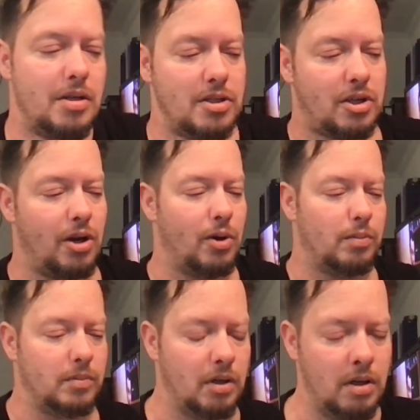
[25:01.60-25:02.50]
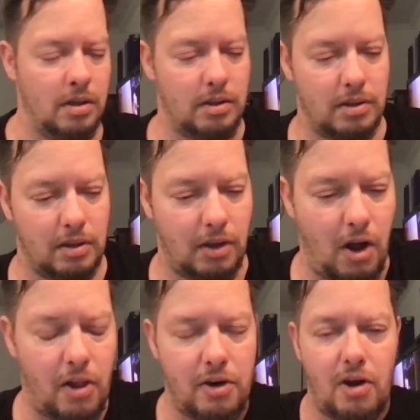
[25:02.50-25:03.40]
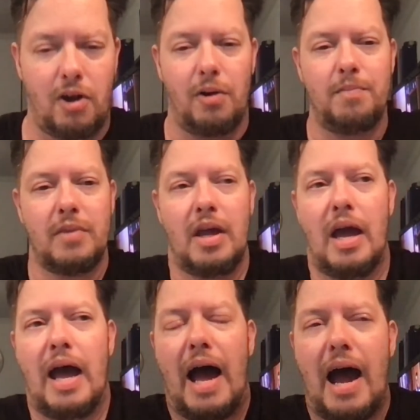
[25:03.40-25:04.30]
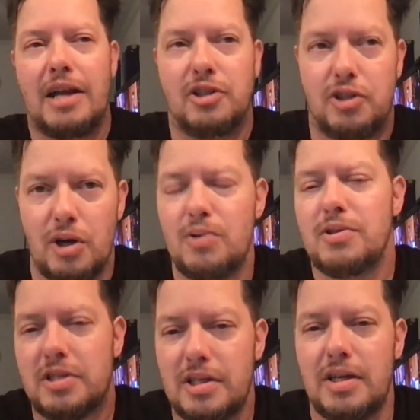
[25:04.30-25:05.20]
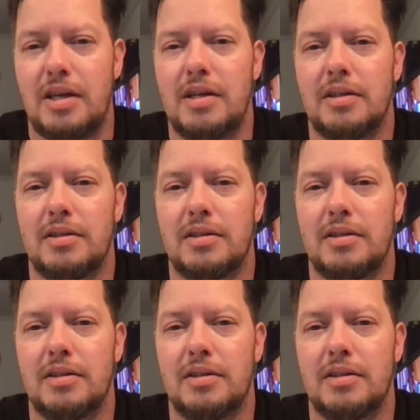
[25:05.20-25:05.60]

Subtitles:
So, all in all, I don't see